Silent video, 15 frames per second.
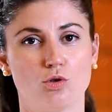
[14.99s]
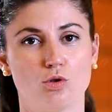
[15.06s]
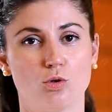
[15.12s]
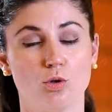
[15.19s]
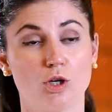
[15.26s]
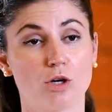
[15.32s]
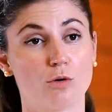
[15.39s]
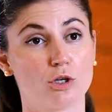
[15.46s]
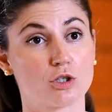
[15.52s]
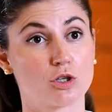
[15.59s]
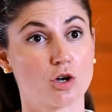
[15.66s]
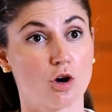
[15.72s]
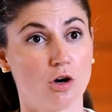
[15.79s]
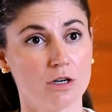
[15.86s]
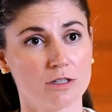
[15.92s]
to decrease
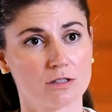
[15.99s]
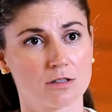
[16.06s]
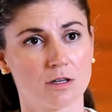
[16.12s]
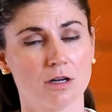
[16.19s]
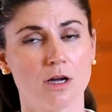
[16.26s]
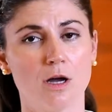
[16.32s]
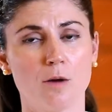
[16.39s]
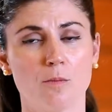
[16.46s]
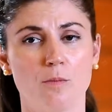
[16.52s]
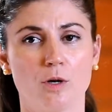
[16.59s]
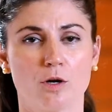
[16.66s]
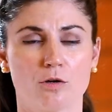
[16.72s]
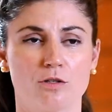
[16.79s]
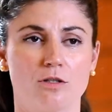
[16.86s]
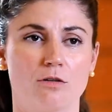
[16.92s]
cost
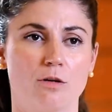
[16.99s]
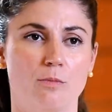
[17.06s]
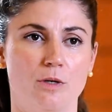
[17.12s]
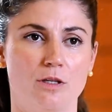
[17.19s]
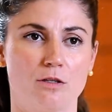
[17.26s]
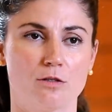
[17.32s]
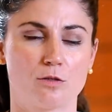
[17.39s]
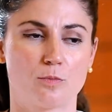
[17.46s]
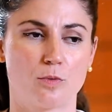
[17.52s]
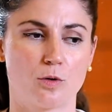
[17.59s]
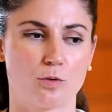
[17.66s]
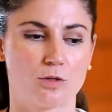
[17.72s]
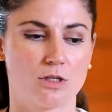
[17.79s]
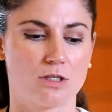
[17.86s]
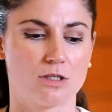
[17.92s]
because the remittance
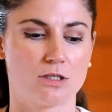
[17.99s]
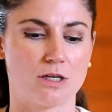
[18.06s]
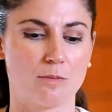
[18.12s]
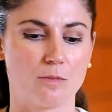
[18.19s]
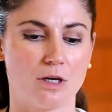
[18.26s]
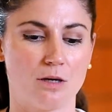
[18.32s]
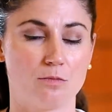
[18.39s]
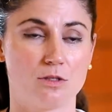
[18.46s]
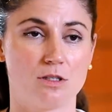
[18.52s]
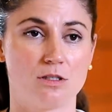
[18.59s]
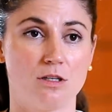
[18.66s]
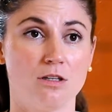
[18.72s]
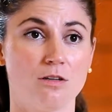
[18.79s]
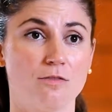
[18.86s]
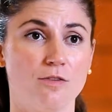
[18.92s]
process sometimes is
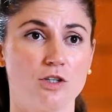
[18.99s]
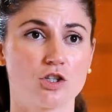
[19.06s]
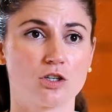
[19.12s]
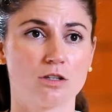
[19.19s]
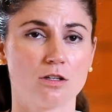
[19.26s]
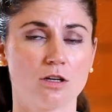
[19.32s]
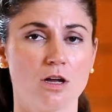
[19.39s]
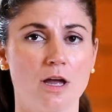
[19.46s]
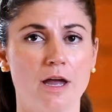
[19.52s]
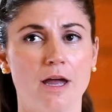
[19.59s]
inefficient.